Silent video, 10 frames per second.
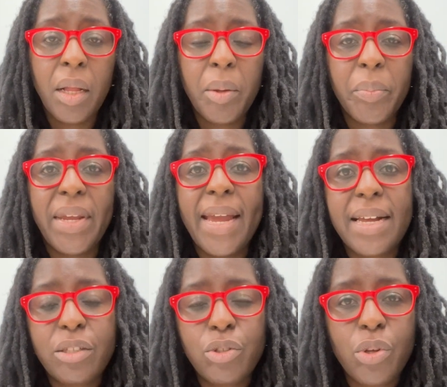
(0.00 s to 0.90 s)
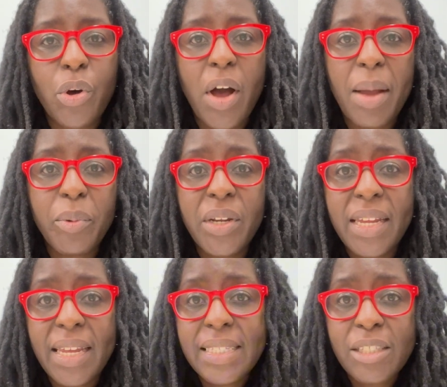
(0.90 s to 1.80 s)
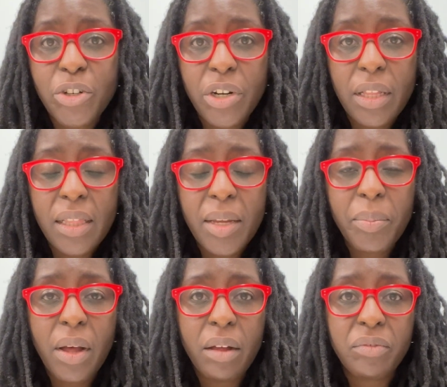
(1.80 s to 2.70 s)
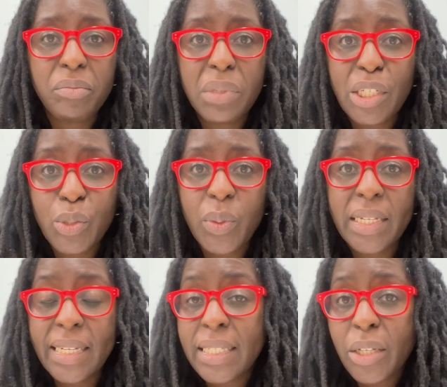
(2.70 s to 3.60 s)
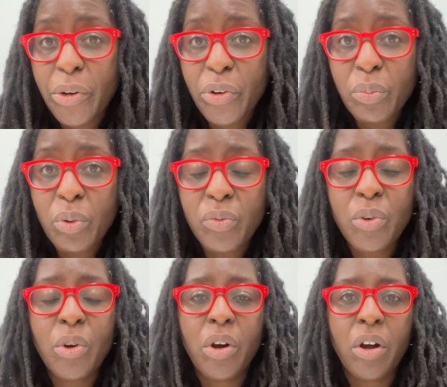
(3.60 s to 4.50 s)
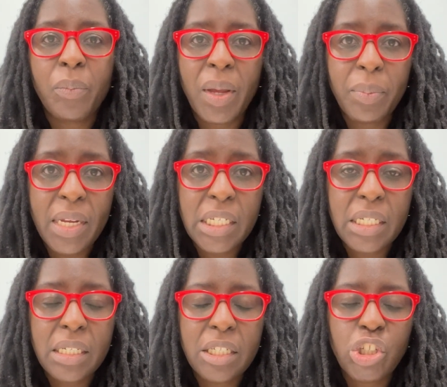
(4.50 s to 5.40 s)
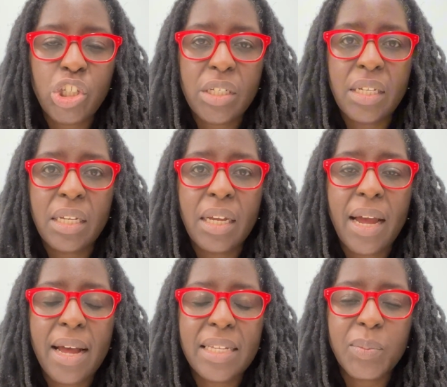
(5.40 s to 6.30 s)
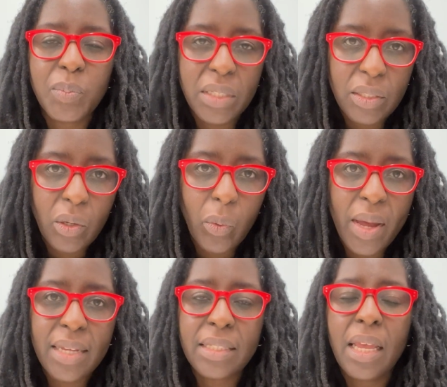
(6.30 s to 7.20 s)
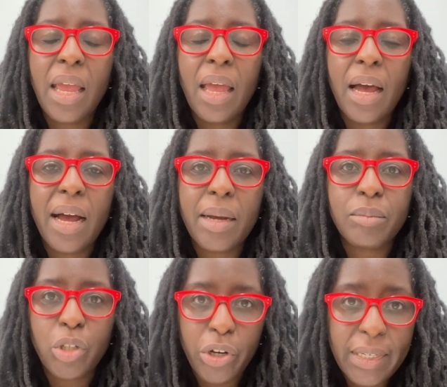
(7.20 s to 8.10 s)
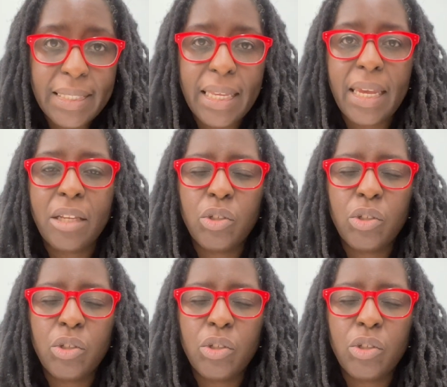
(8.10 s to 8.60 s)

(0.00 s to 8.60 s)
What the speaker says: But yeah, so I'm going to insert a clip of me doing laser hair removal on my patient. She has PCOS, dark skin.